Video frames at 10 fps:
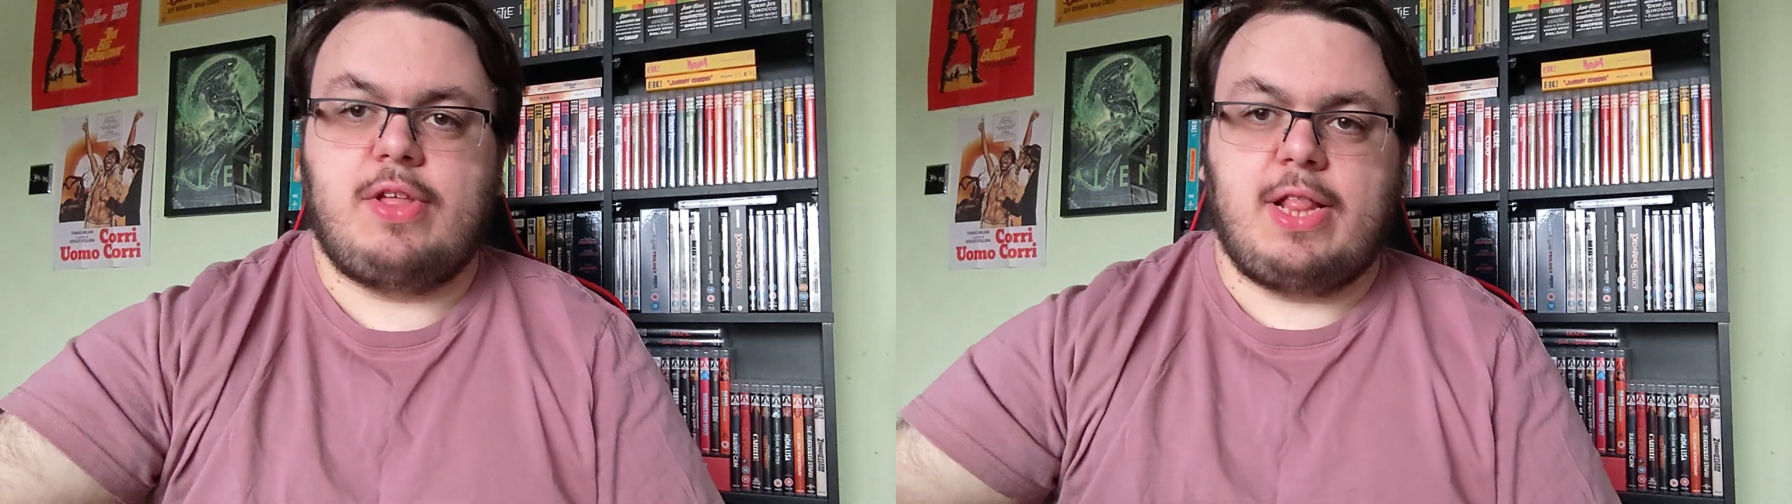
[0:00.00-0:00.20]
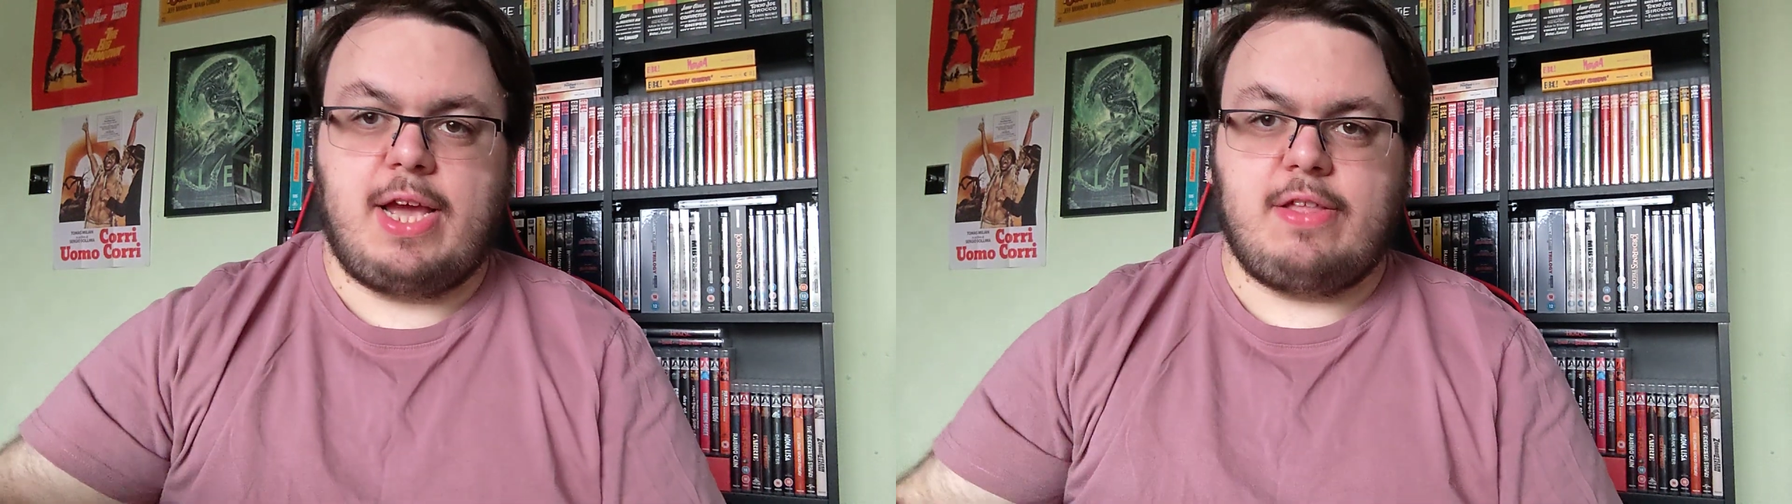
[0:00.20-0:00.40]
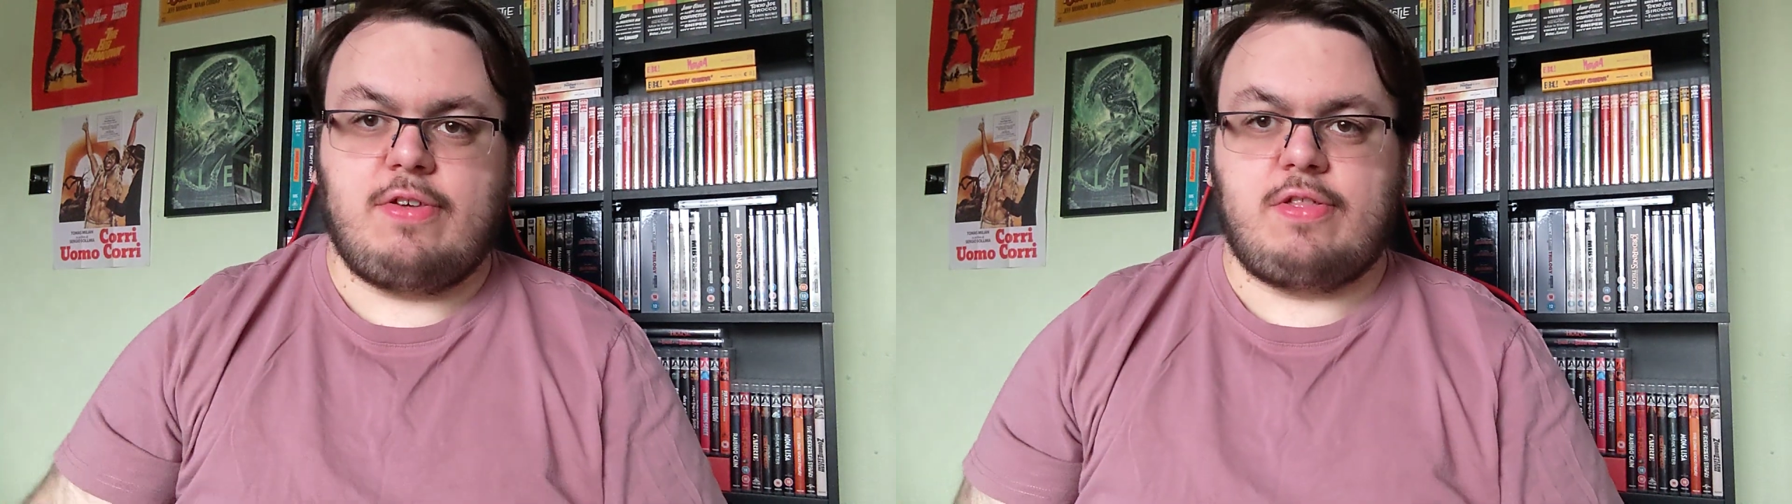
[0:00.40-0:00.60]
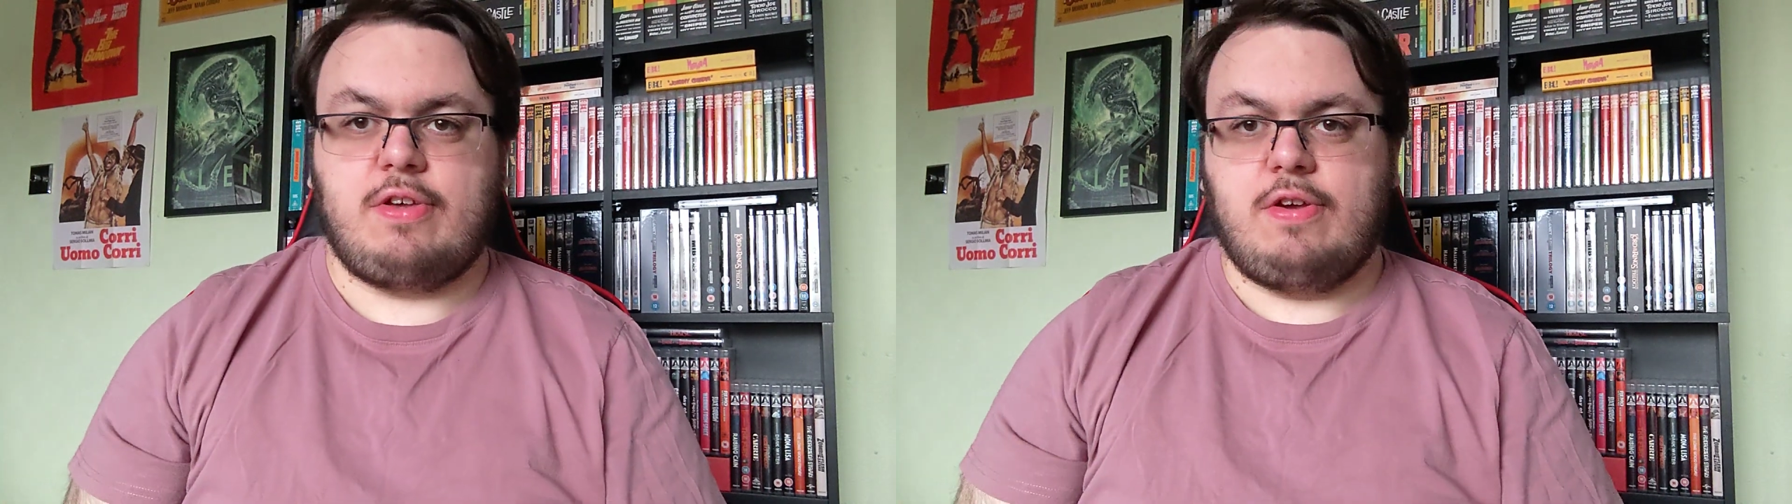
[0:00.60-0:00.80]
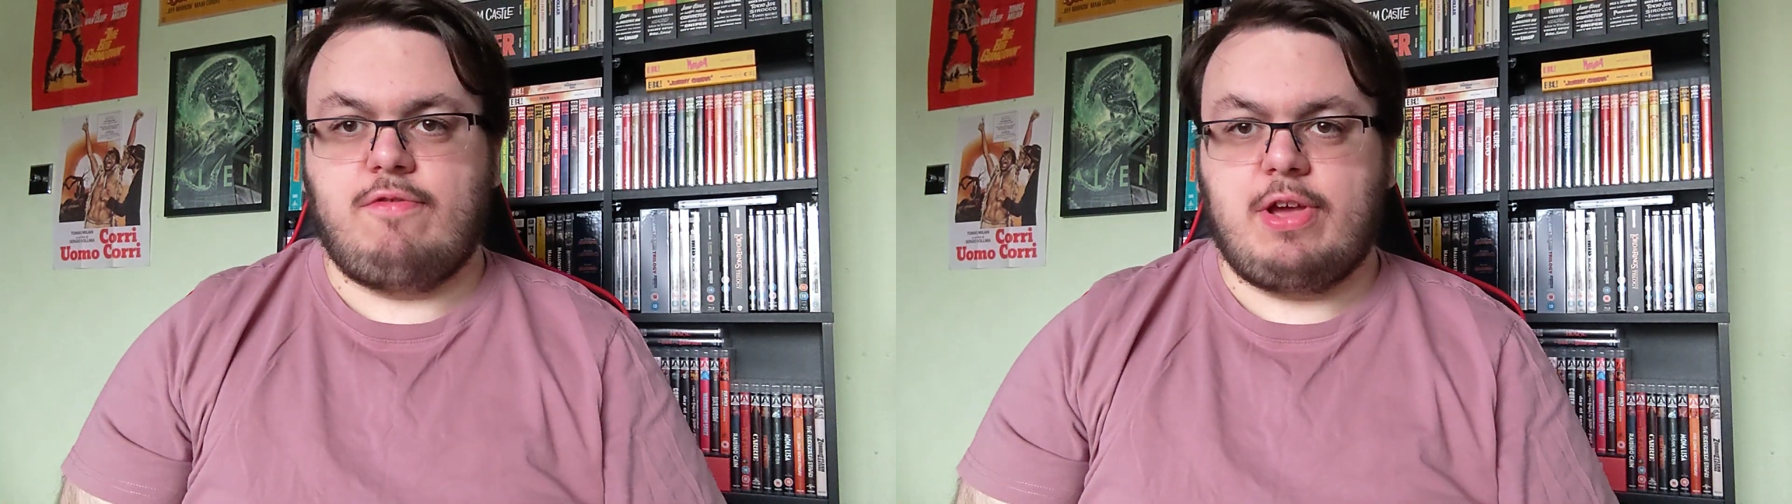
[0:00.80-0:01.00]
the
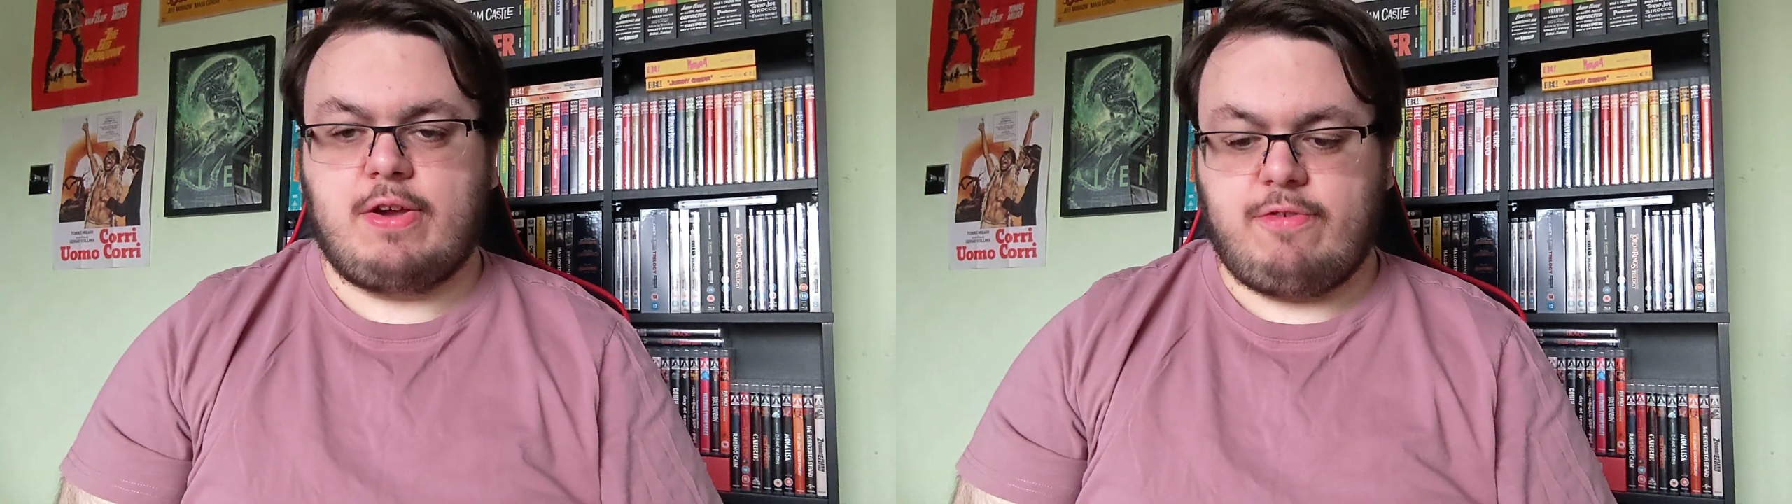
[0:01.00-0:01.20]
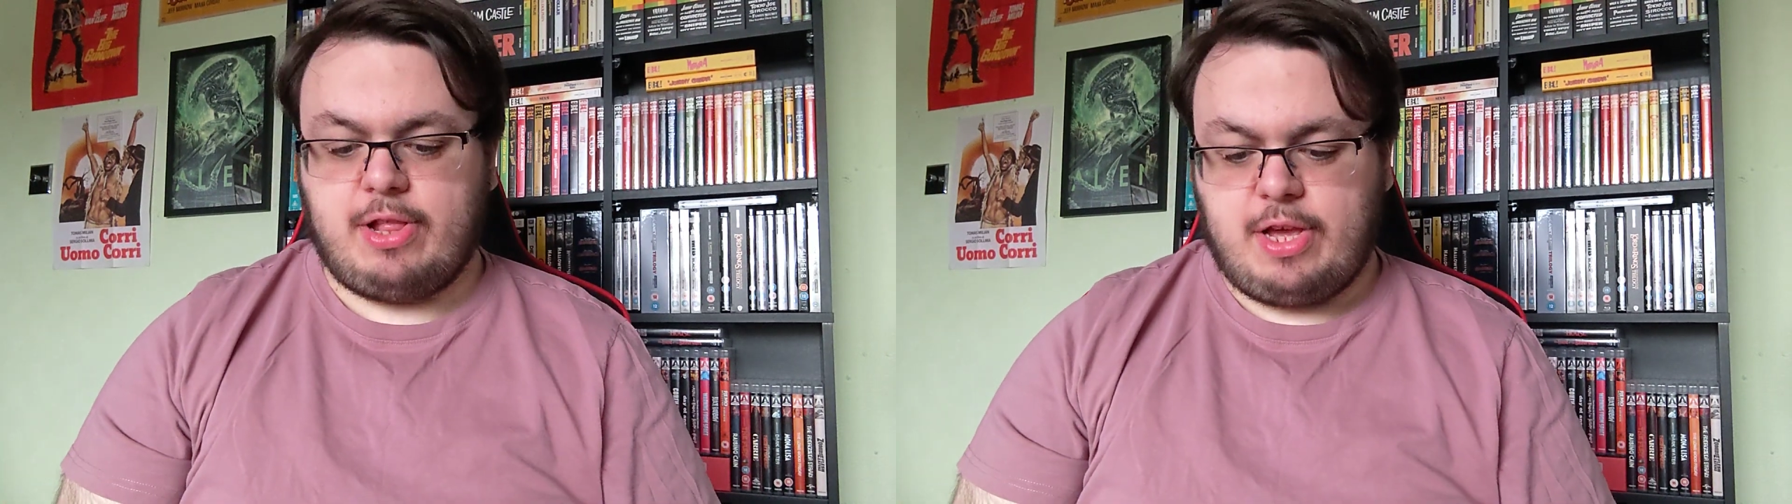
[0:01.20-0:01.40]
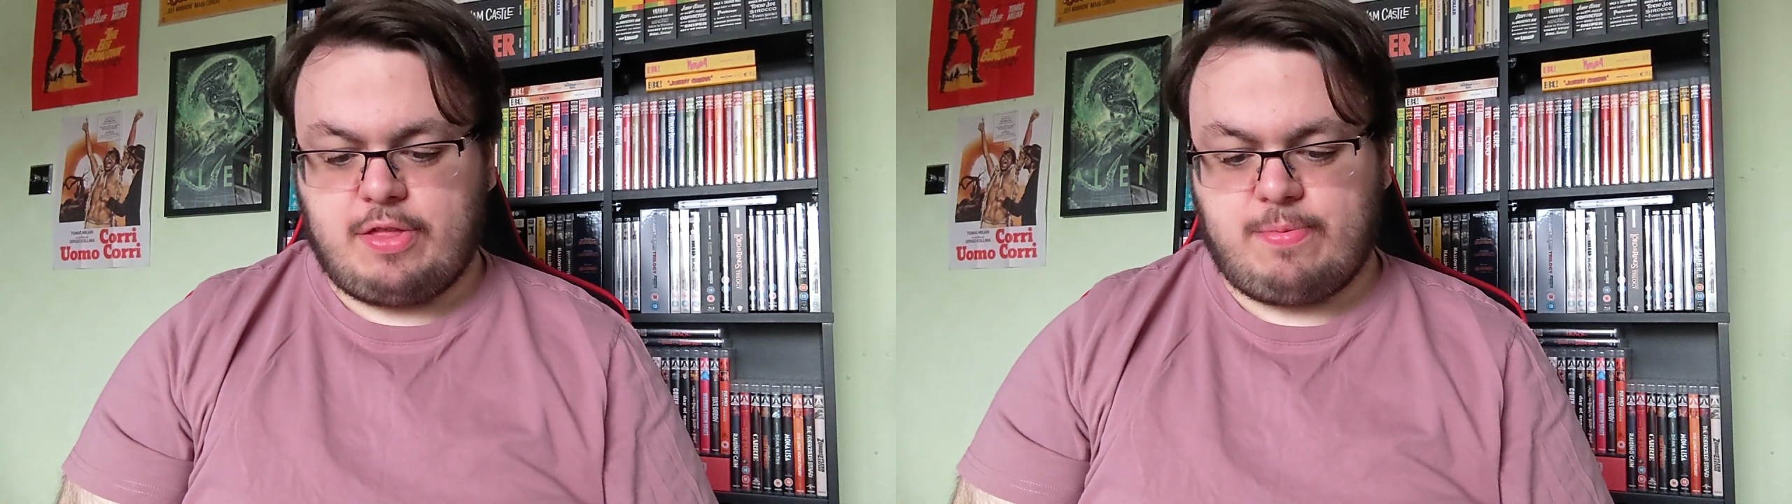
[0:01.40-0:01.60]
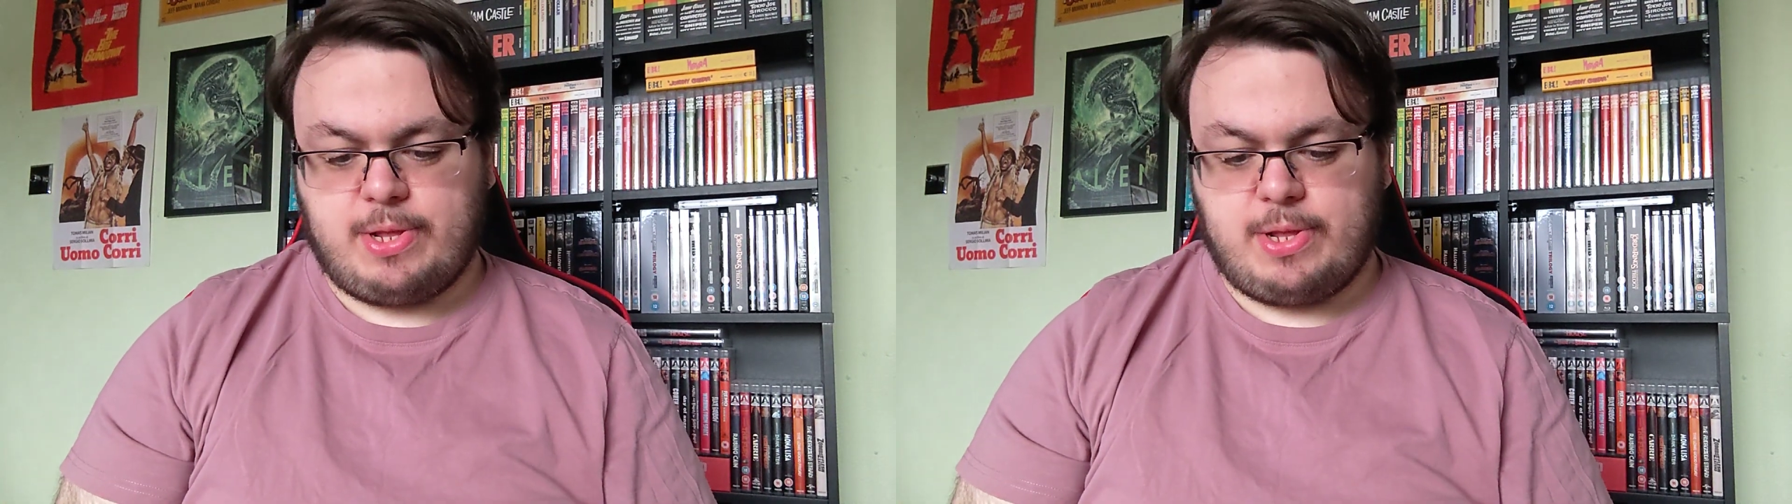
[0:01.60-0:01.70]
latest Eureka release,